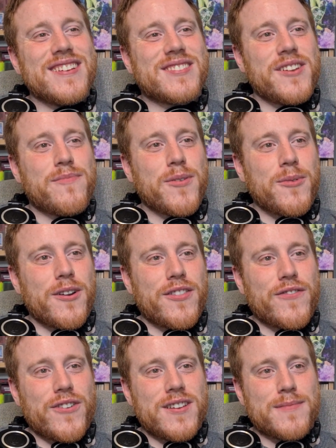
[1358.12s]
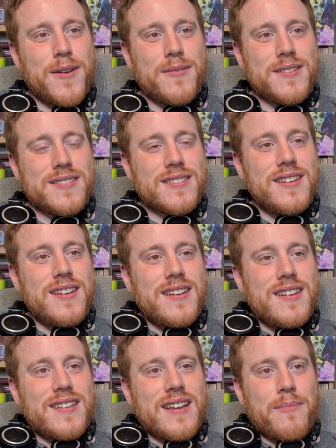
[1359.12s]
So for one of the funniest moments
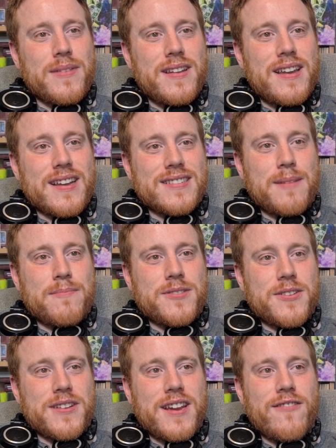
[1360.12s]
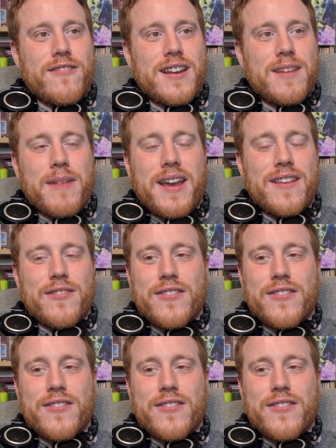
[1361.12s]
that happened in the next episode, get ready, mate.